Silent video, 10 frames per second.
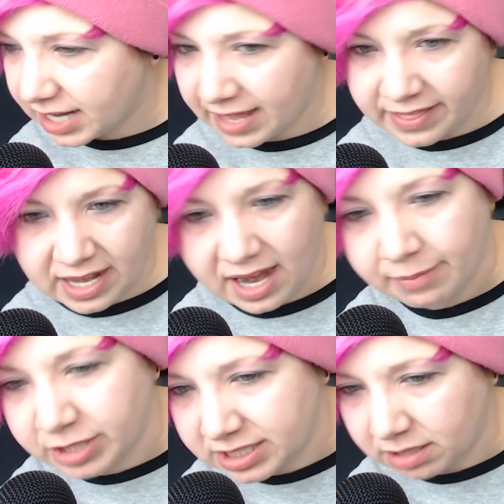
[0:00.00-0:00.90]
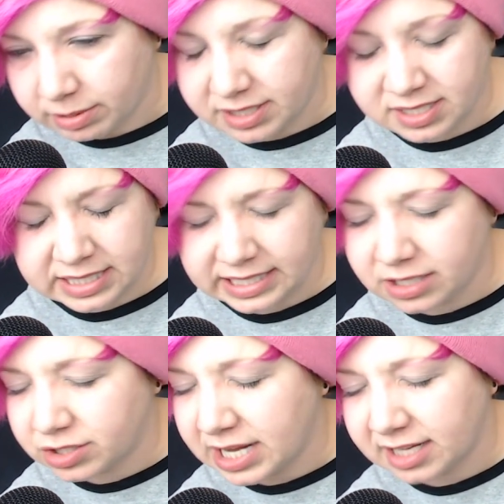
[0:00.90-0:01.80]
And then I'm going to talk about the Sentai
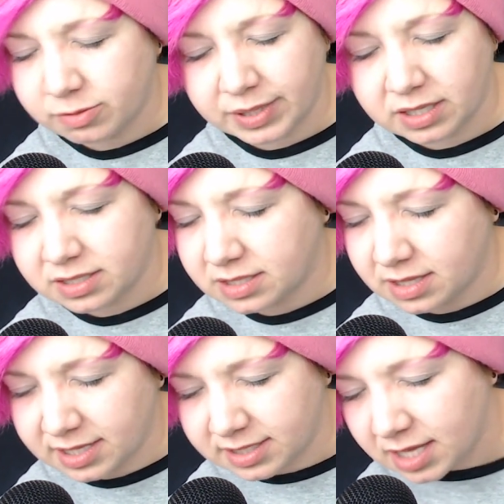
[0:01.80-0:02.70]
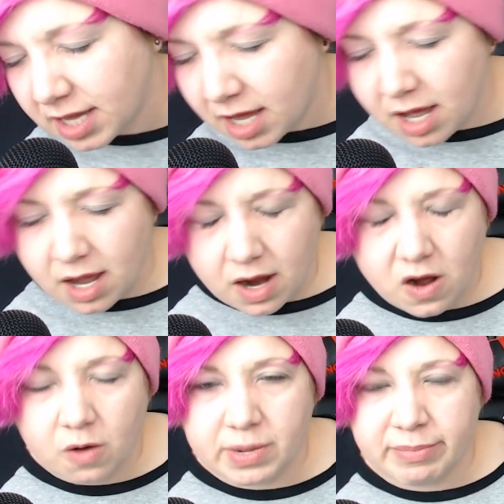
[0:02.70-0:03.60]
gears next, because that's
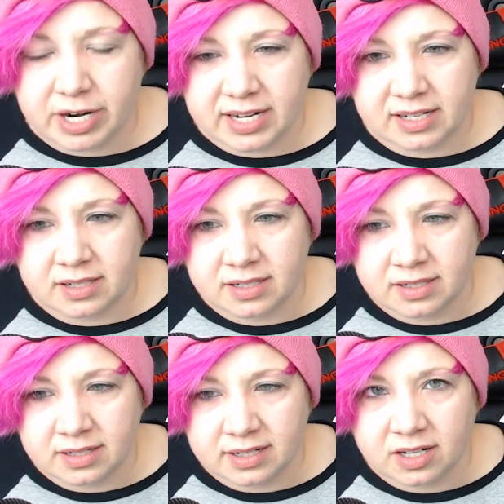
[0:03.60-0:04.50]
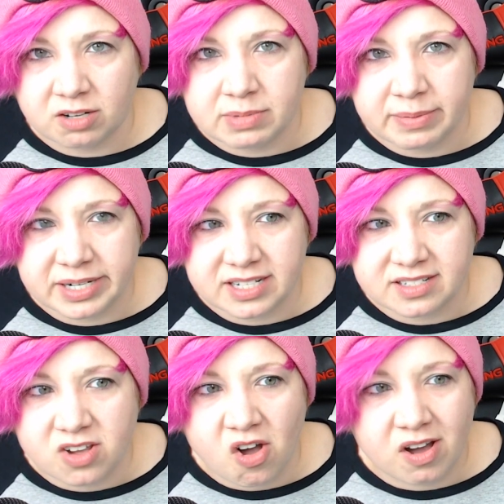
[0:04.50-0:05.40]
all my money. All my money
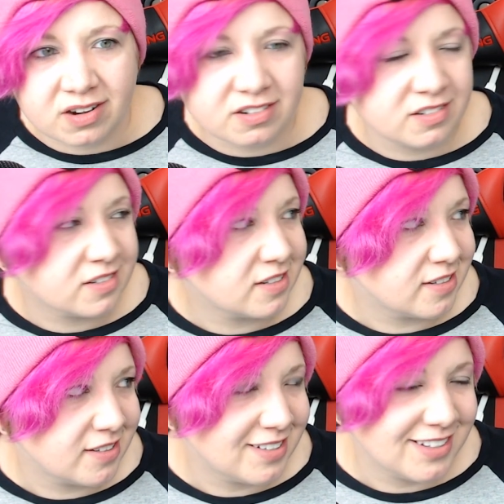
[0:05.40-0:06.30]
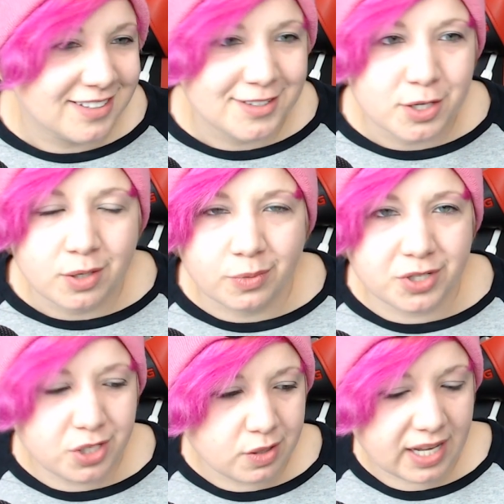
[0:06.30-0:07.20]
is gone.
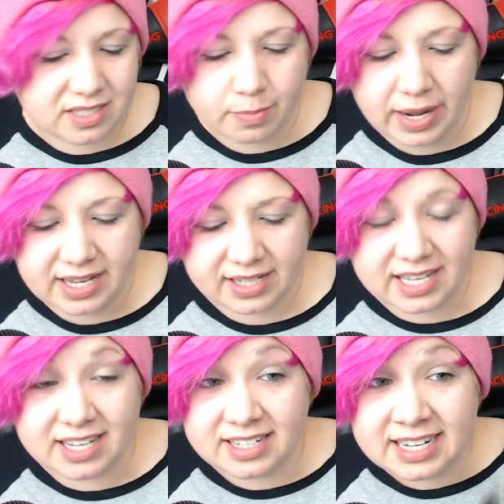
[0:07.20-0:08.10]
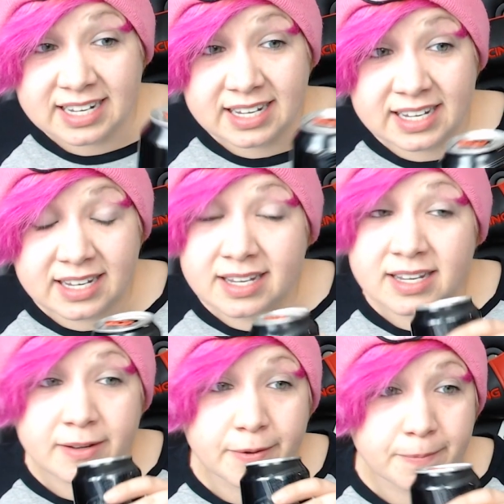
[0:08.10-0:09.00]
Would you like to buy a
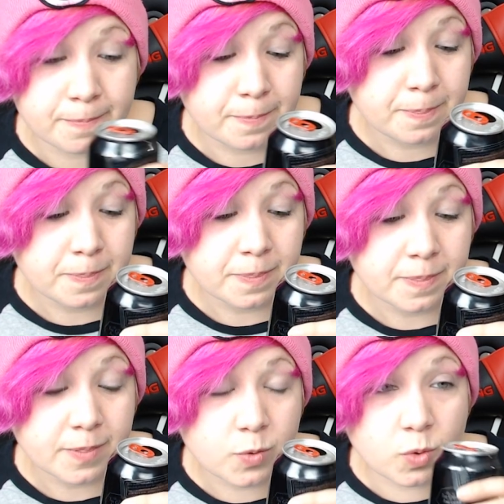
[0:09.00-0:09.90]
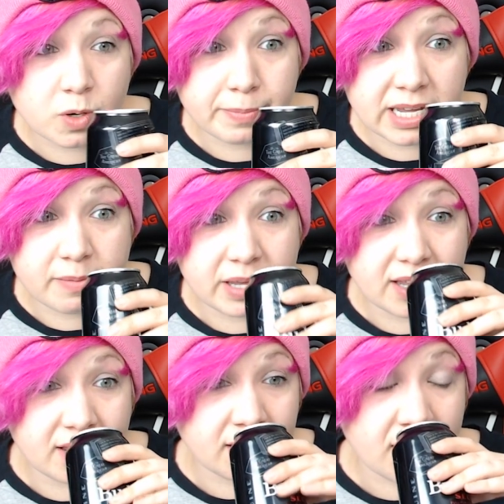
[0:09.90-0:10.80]
kidney? Or
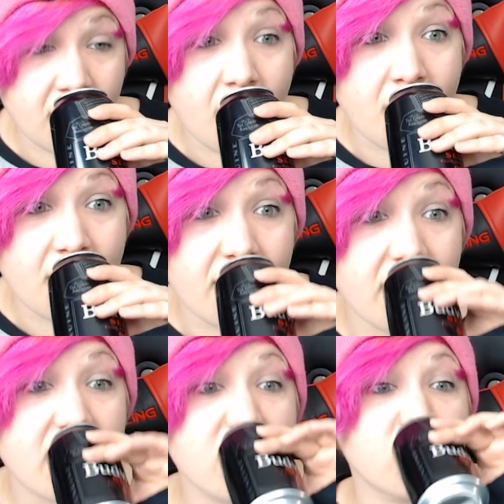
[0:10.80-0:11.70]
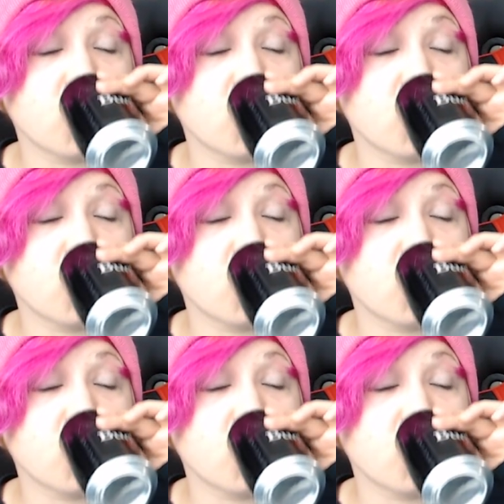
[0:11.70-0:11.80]
maybe not.